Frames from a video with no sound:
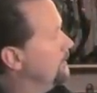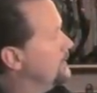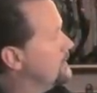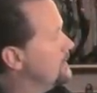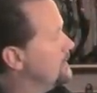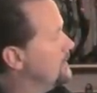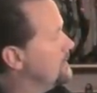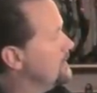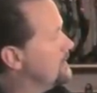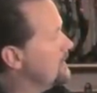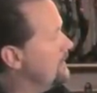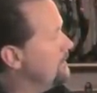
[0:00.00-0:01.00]
this is the
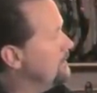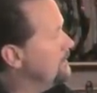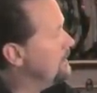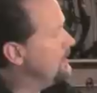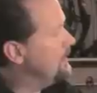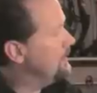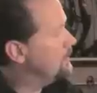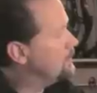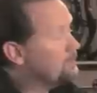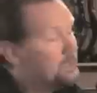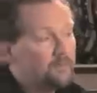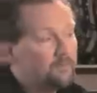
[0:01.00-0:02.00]
Z7, and this
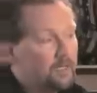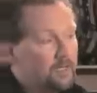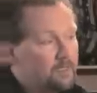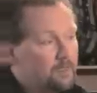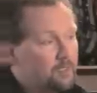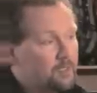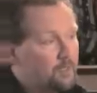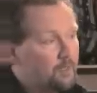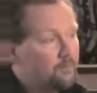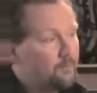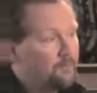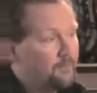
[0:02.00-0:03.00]
will be our flagship this
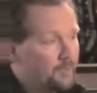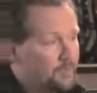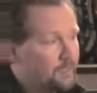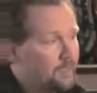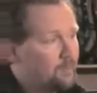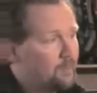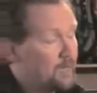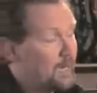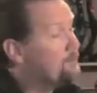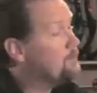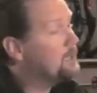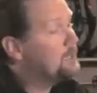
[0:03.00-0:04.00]
year. We're very excited about it.
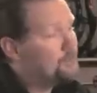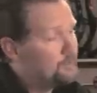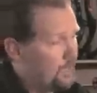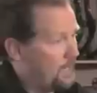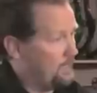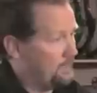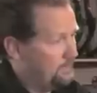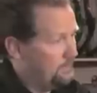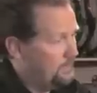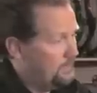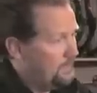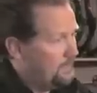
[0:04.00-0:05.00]
Everybody who shot it
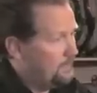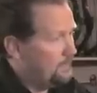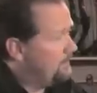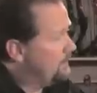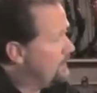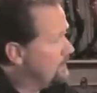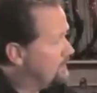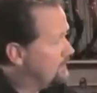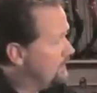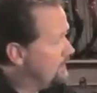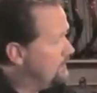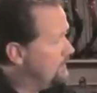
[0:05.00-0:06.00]
has
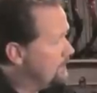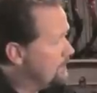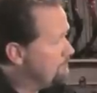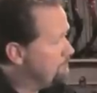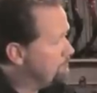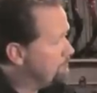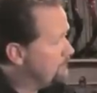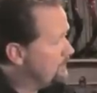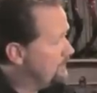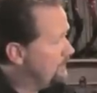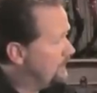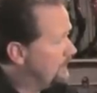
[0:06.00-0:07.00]
said
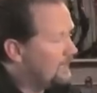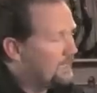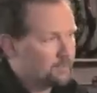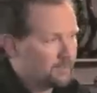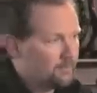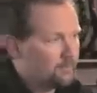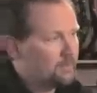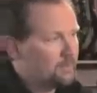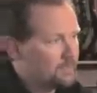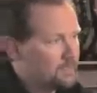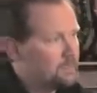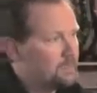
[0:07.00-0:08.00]
that absolutely
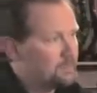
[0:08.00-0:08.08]
this is the